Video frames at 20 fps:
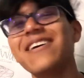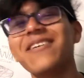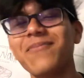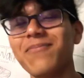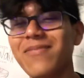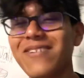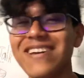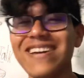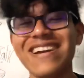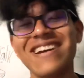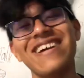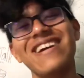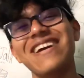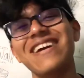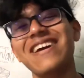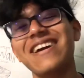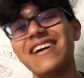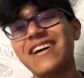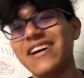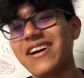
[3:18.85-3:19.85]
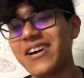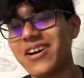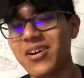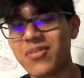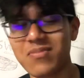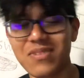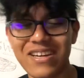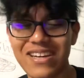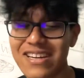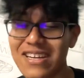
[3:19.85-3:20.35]
But yeah, I'm
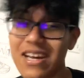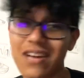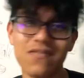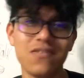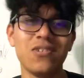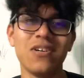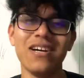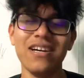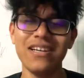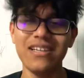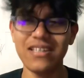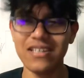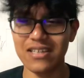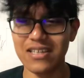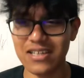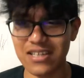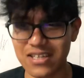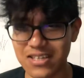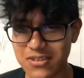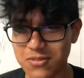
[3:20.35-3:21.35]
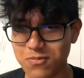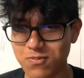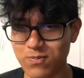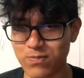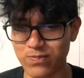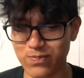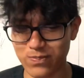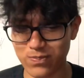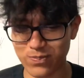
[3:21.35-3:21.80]
getting off track. Um,